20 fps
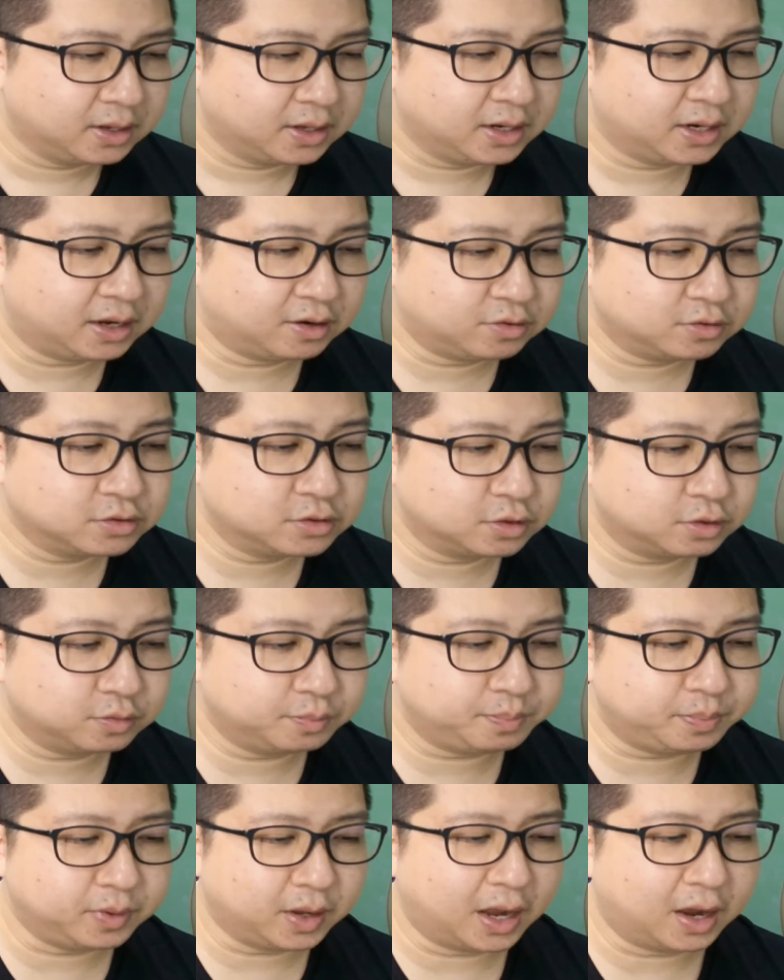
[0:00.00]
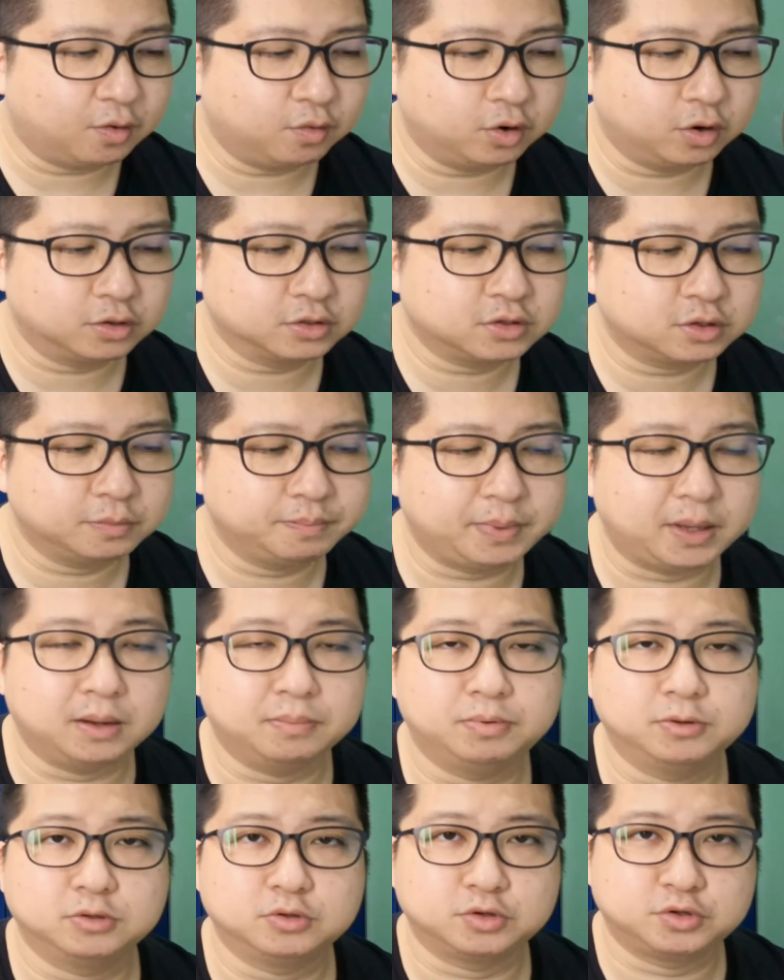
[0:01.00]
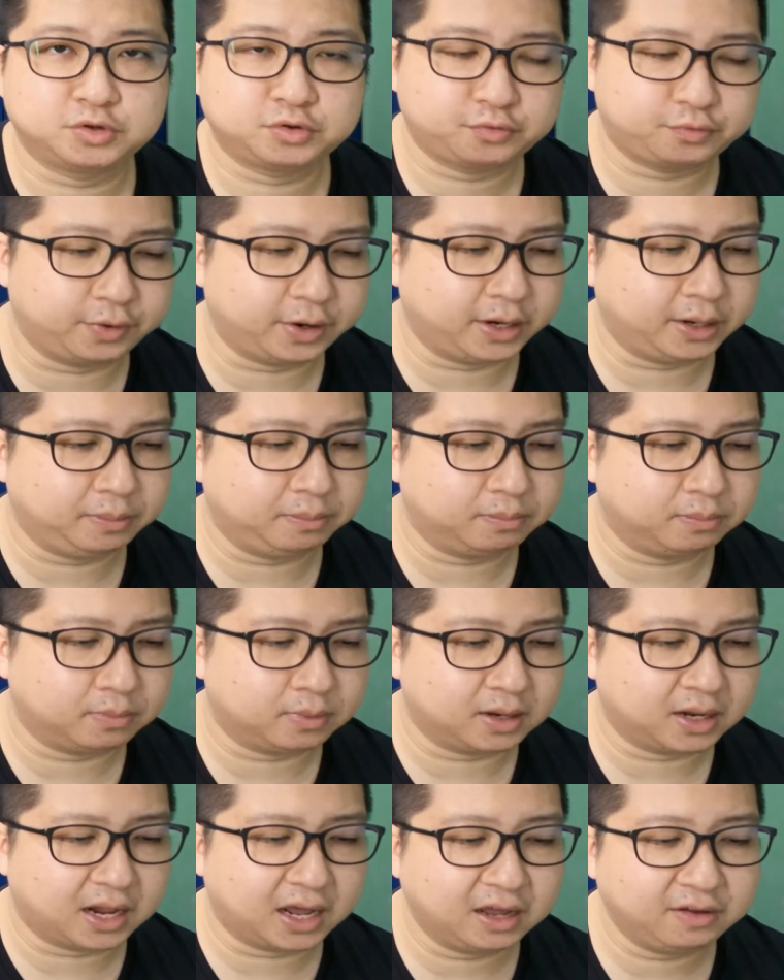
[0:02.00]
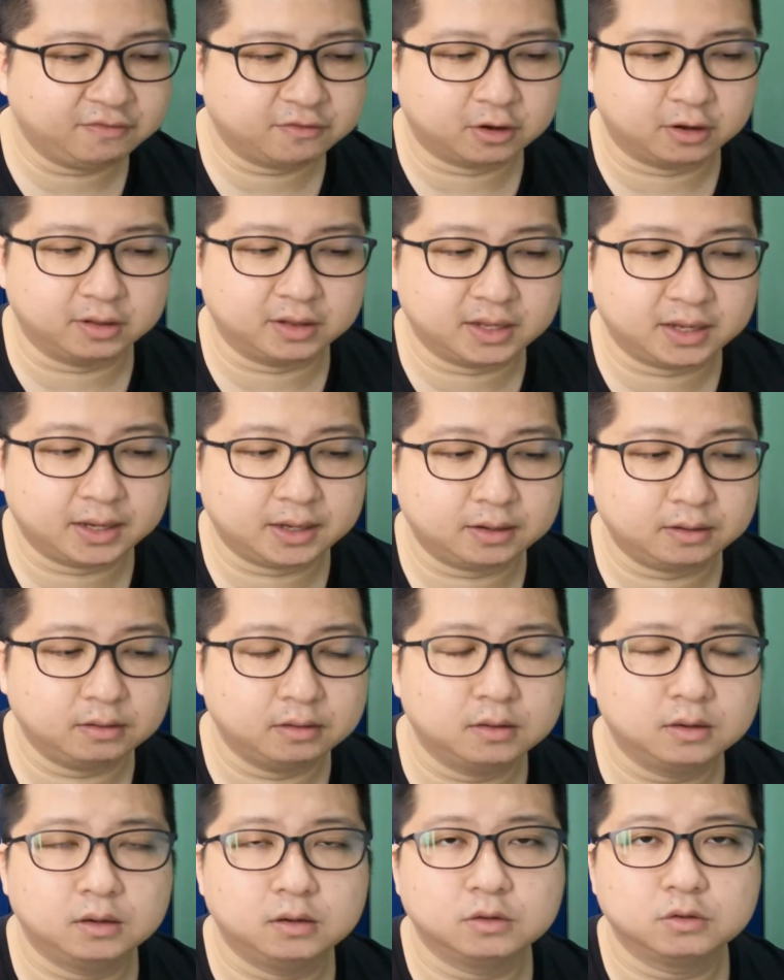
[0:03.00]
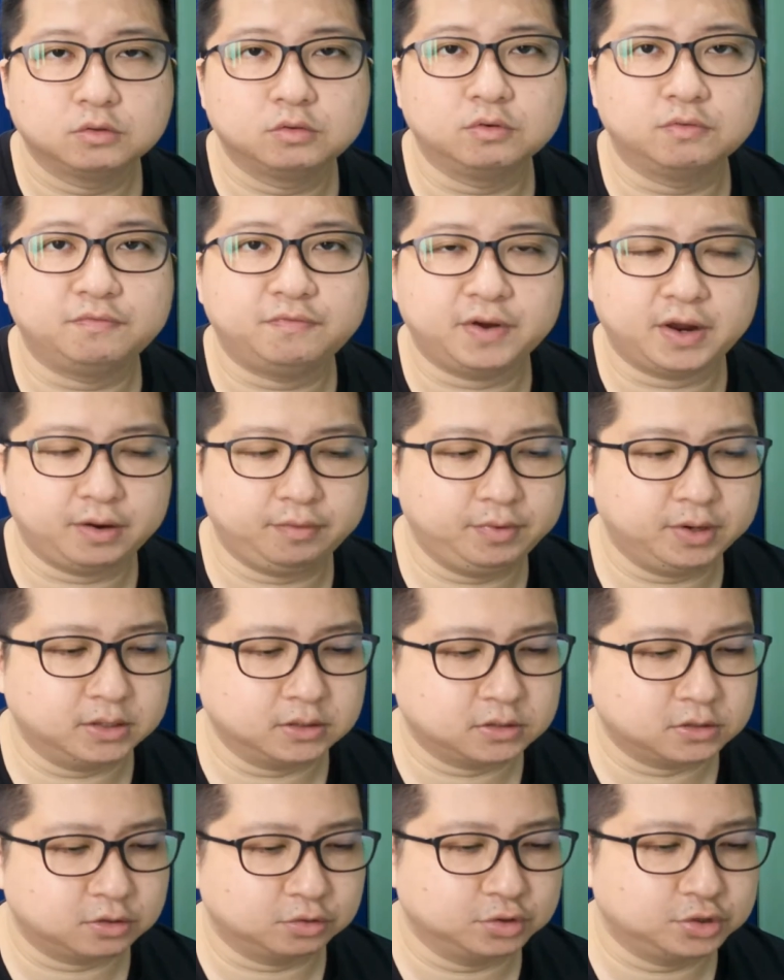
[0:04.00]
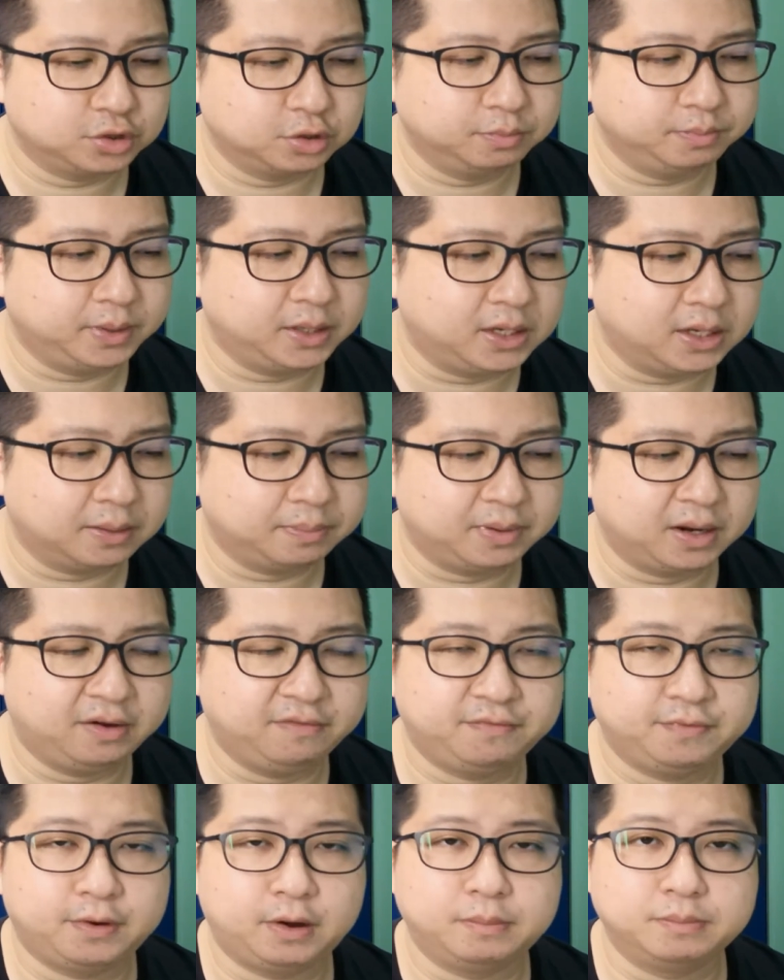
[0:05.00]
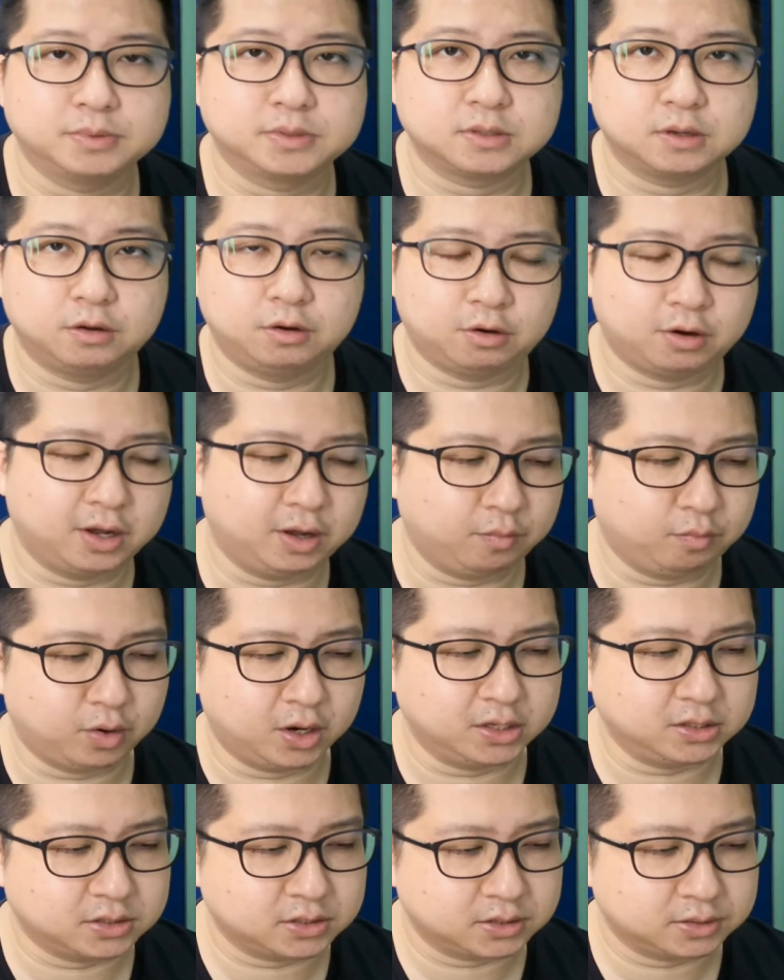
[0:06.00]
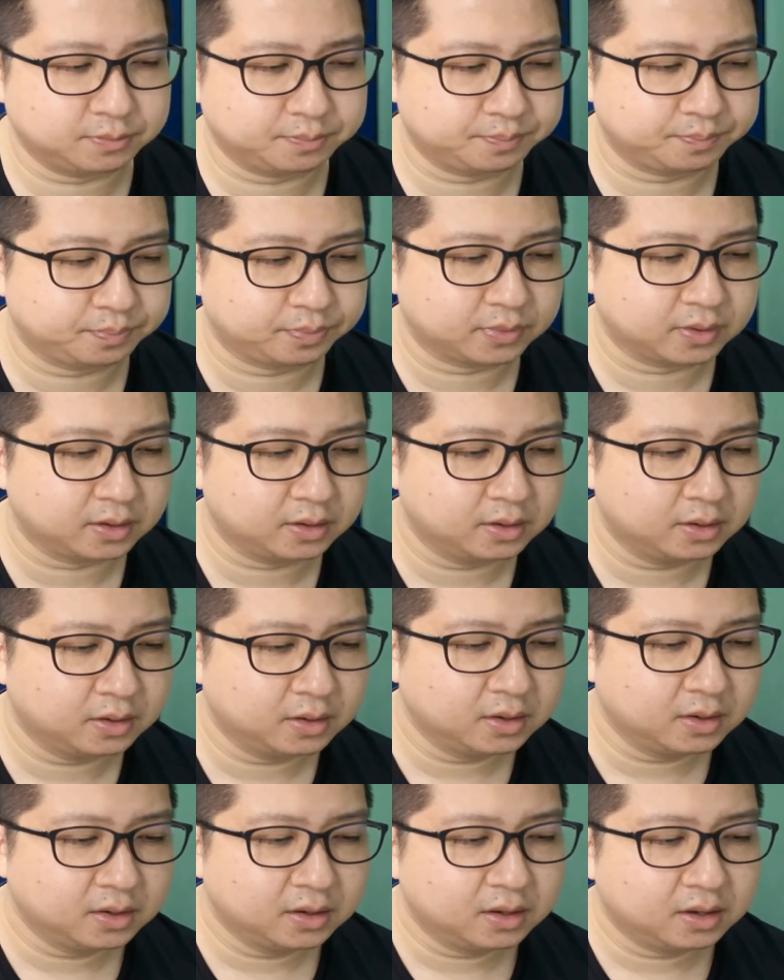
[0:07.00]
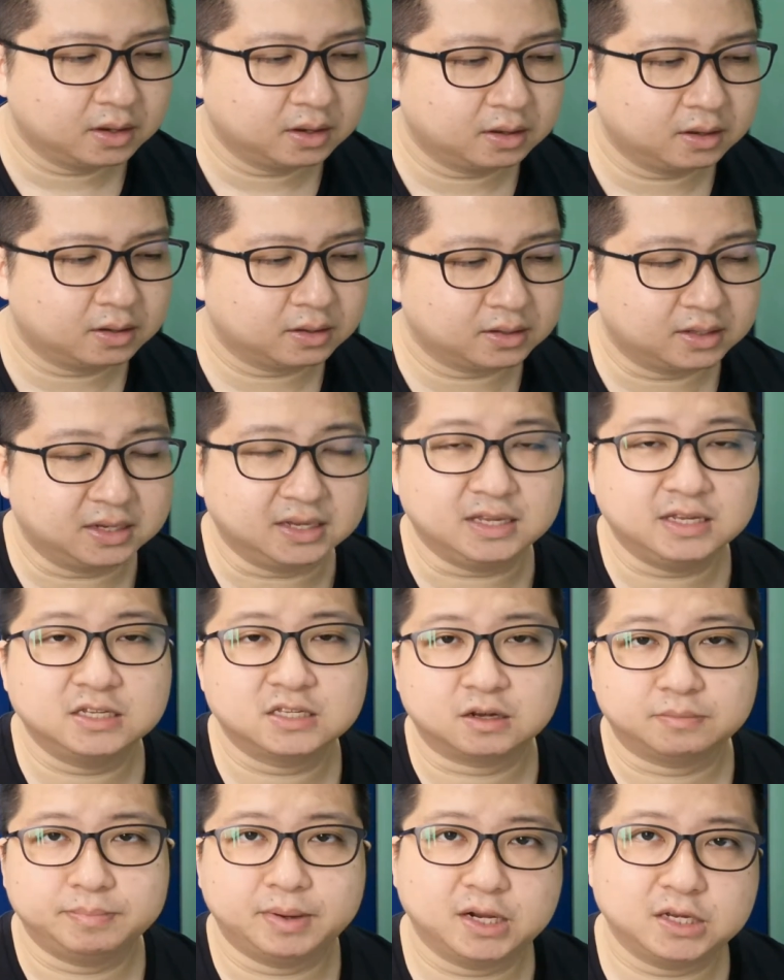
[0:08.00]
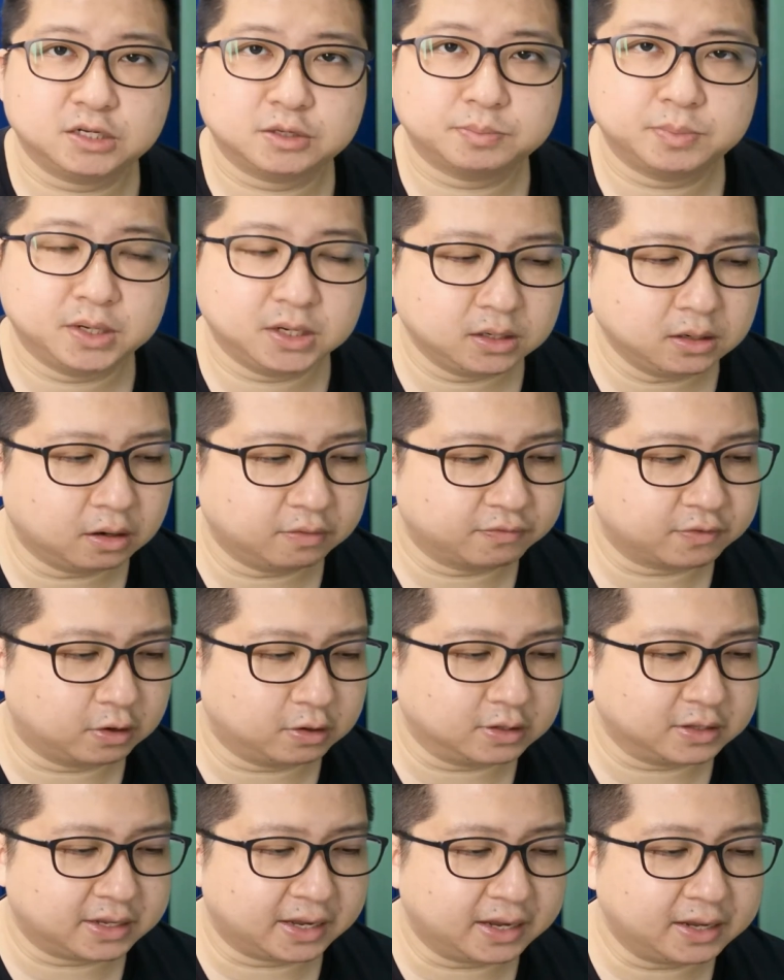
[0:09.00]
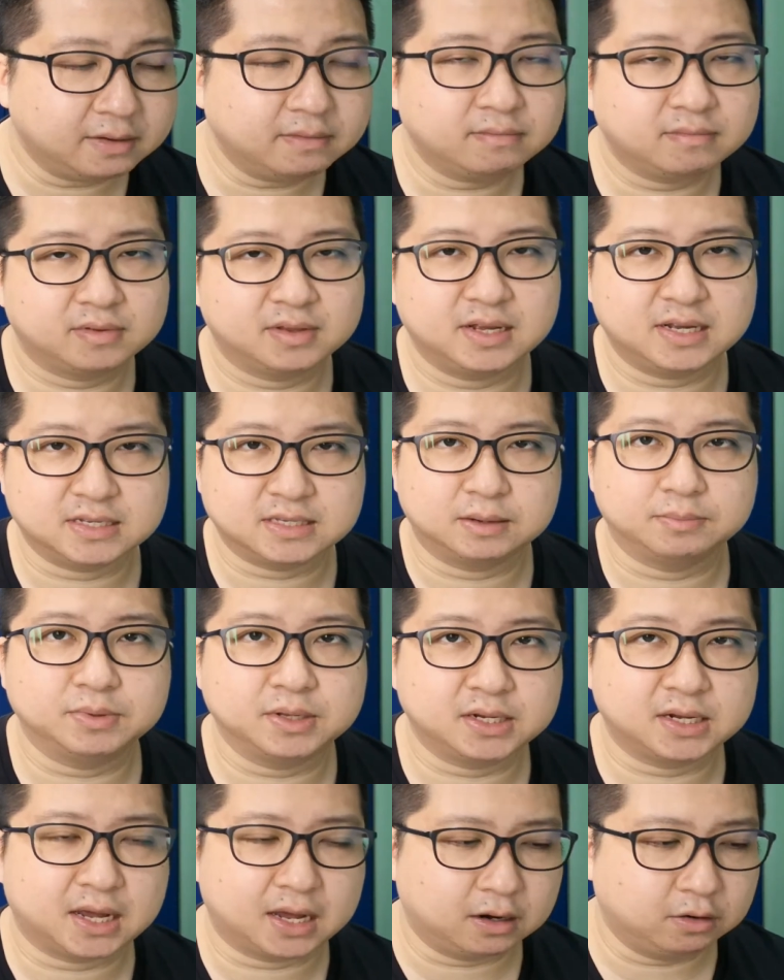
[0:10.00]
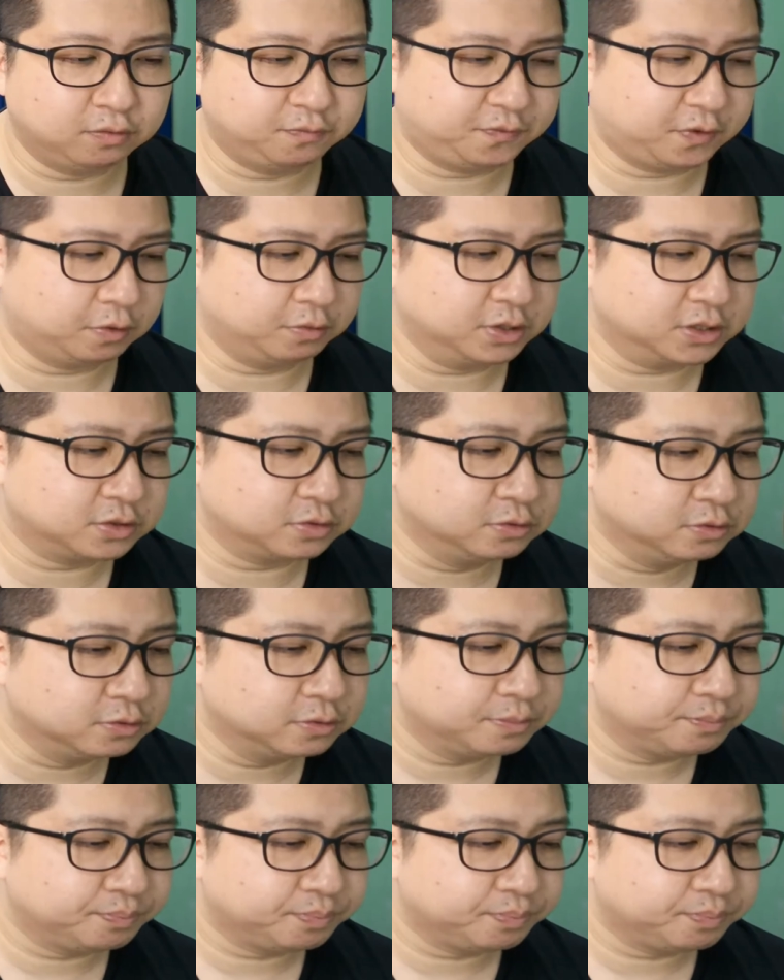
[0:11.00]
And I will also be able to stream live content to various social media platforms all at once. The ease of management of content, that is something that I look forward to.